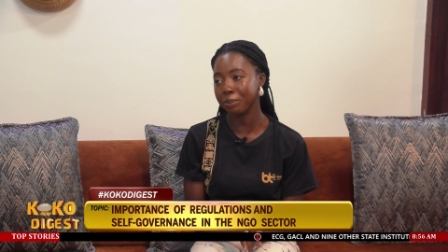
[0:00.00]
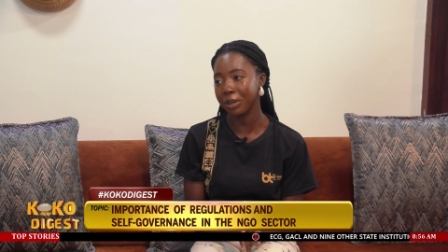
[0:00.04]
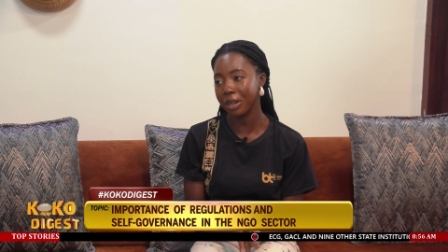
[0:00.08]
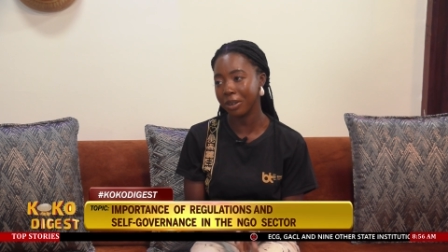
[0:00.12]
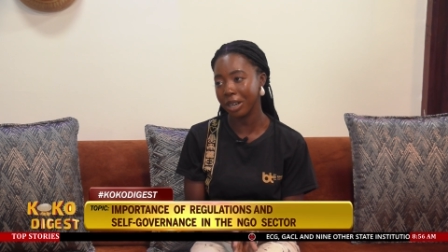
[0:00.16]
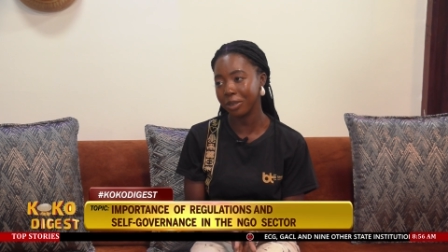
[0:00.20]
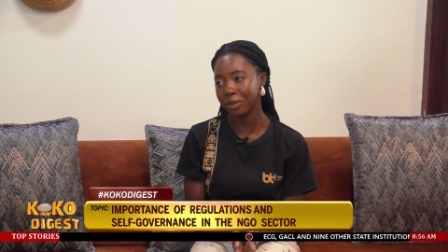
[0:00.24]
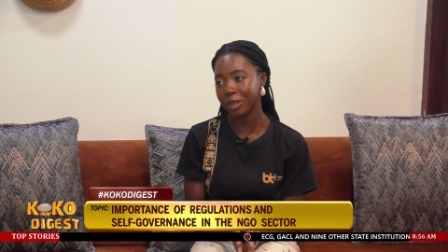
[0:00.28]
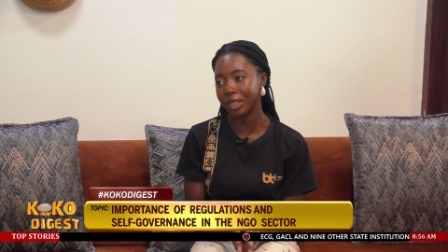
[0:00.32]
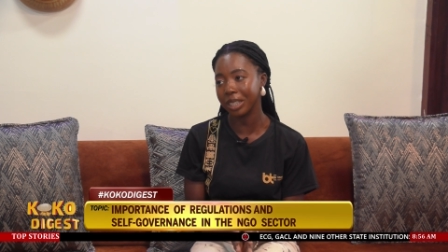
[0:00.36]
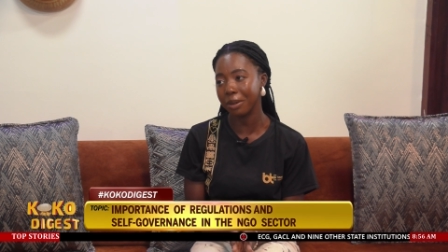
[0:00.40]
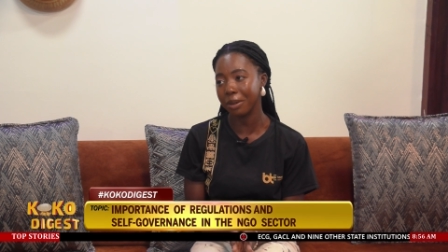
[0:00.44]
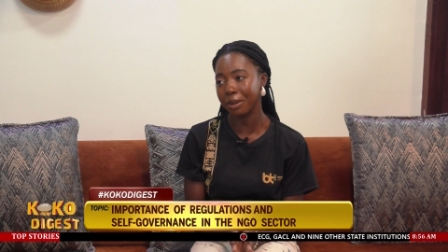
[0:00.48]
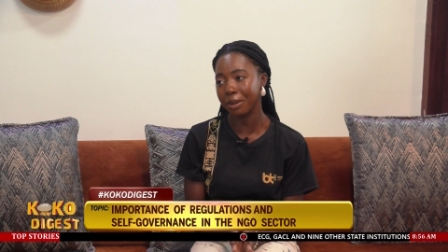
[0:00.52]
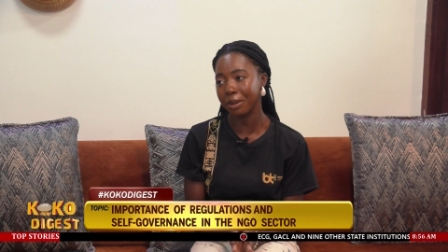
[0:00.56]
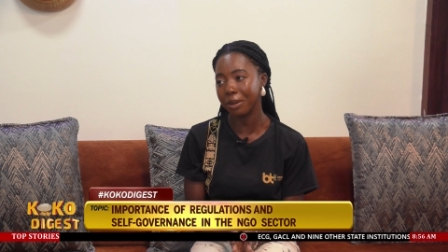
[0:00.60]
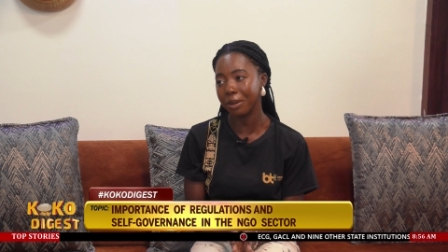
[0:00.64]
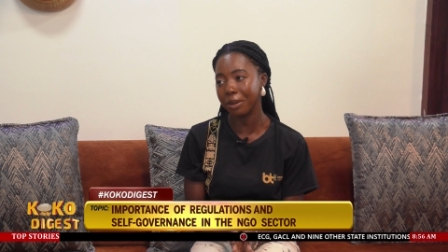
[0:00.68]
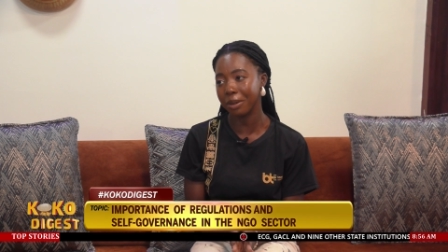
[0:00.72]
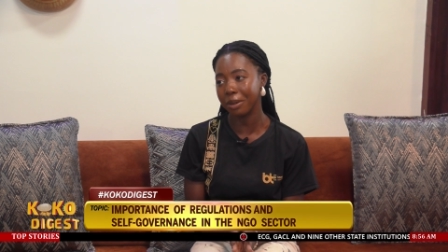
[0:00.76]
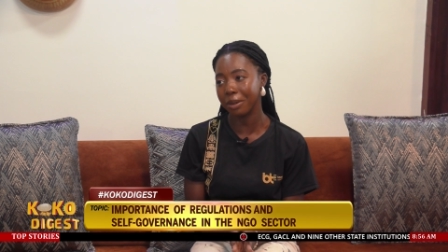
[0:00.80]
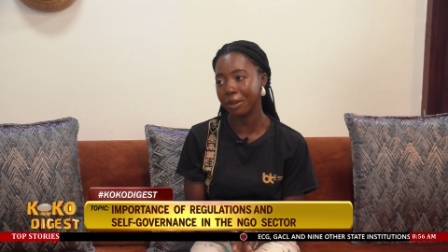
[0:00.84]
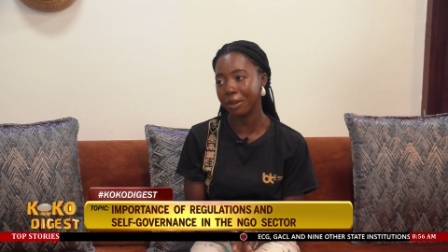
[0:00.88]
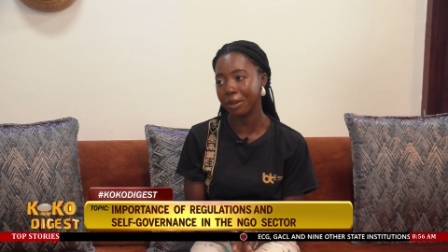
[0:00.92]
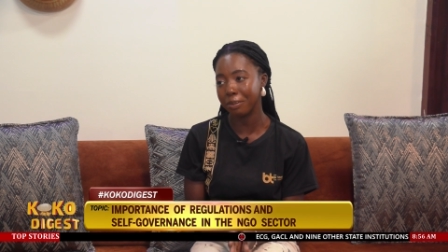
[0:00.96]
the parent
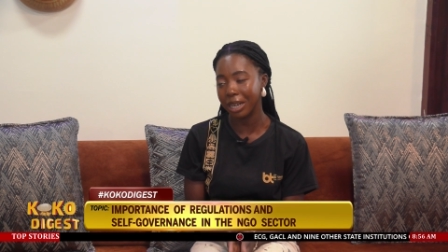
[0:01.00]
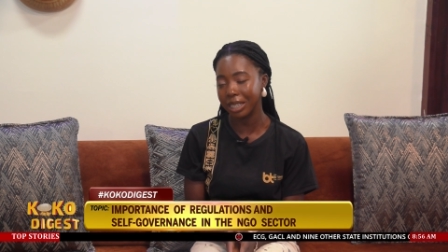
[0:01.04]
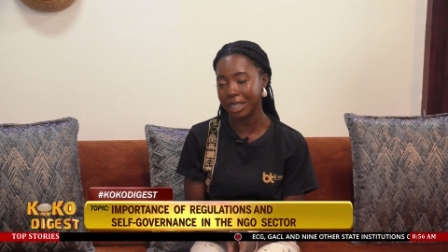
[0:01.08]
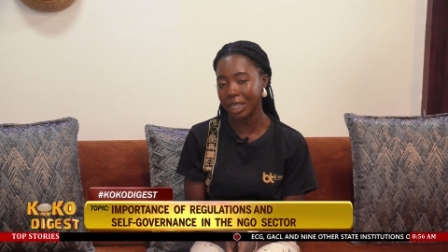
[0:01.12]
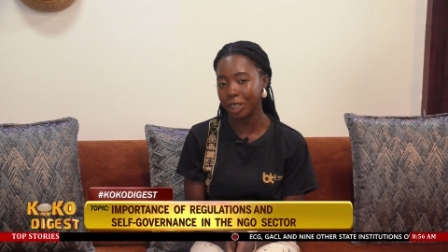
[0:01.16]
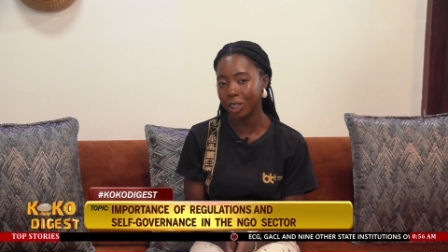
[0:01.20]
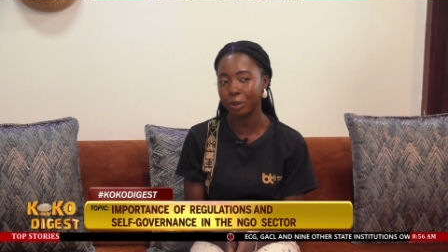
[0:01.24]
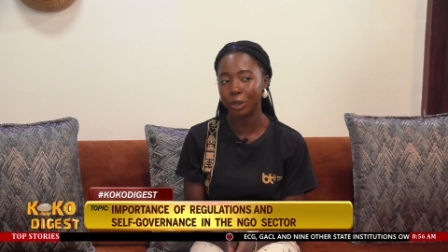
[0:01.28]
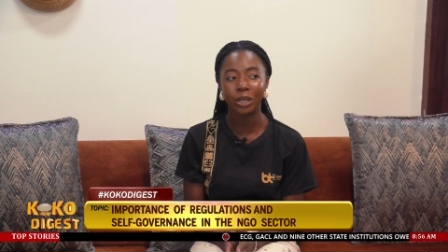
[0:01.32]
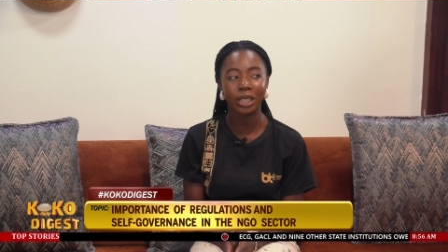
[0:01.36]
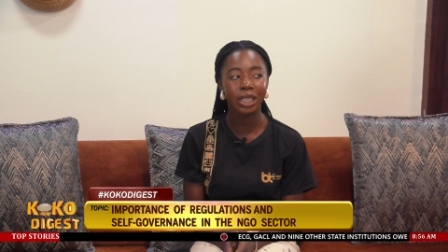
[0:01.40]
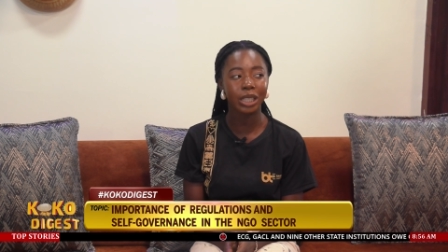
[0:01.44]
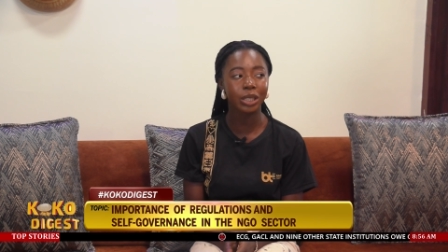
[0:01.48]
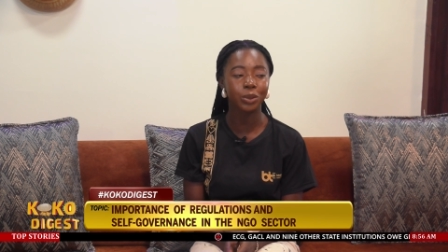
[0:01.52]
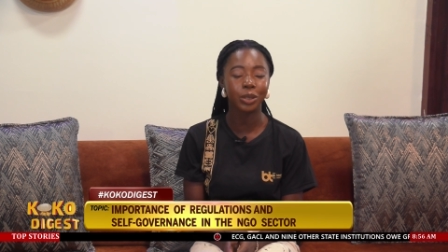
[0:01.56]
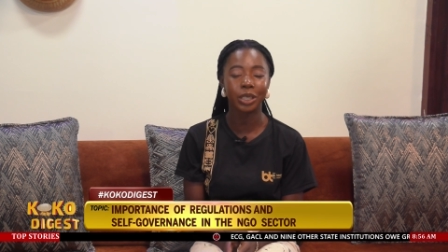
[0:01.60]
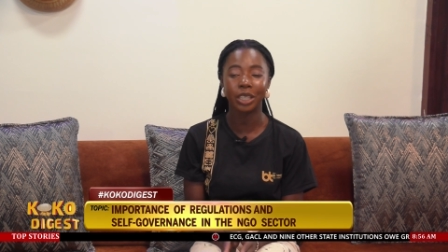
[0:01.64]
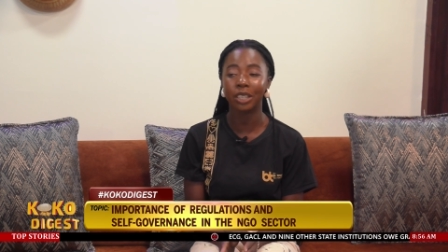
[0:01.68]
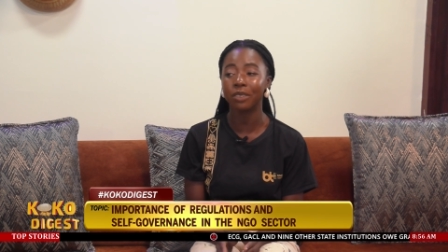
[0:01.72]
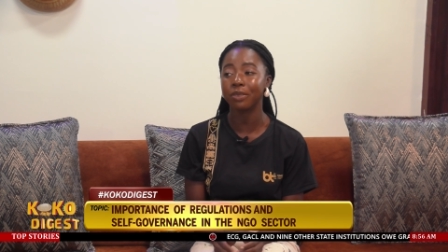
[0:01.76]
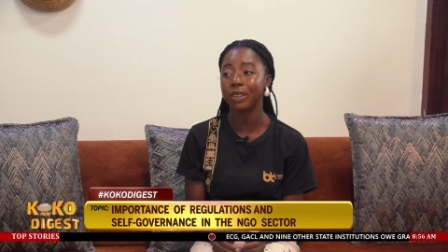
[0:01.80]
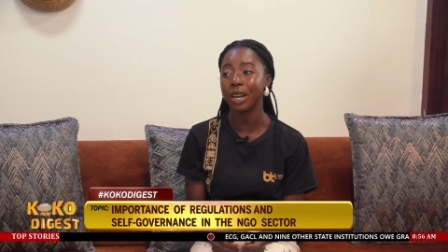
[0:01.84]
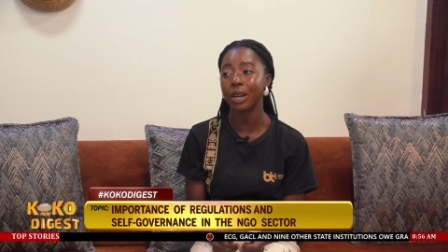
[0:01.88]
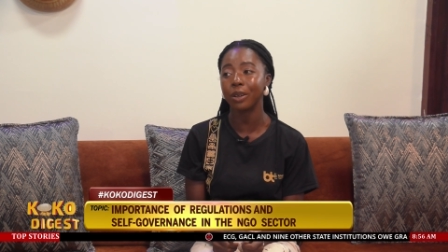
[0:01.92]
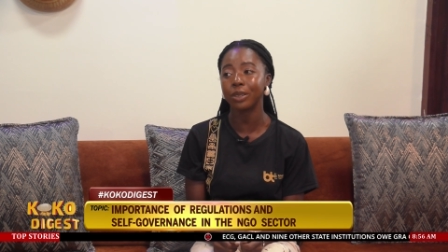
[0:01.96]
or the mother should be
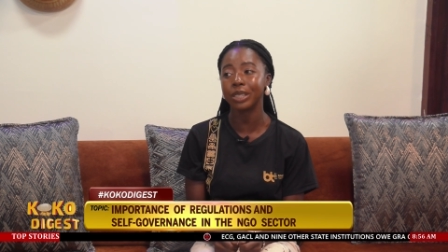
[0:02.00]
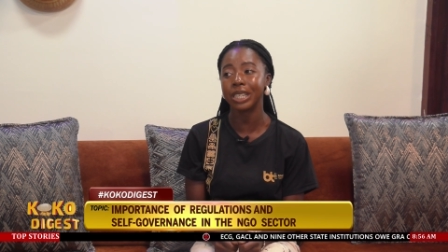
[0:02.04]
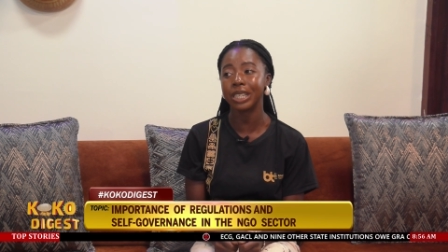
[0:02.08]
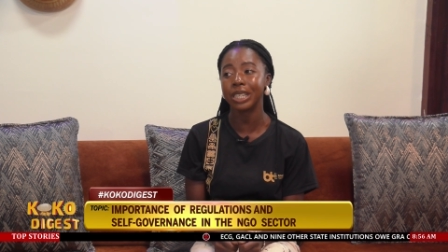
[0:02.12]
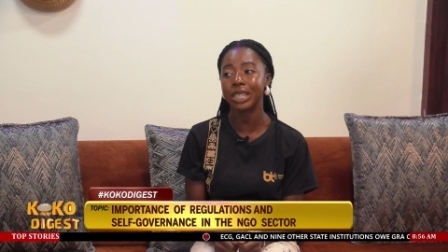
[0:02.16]
willing to